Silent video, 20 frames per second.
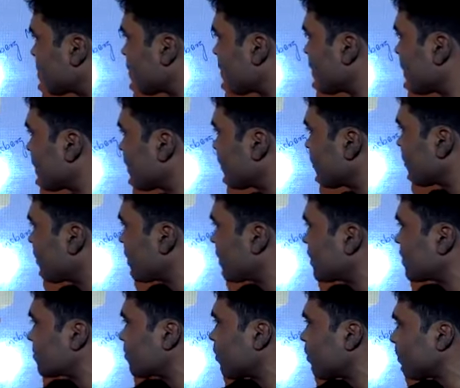one river
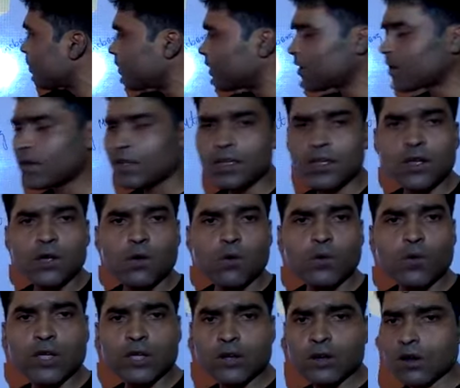is moving.
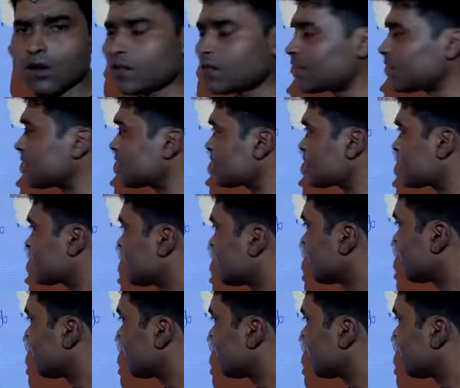We call this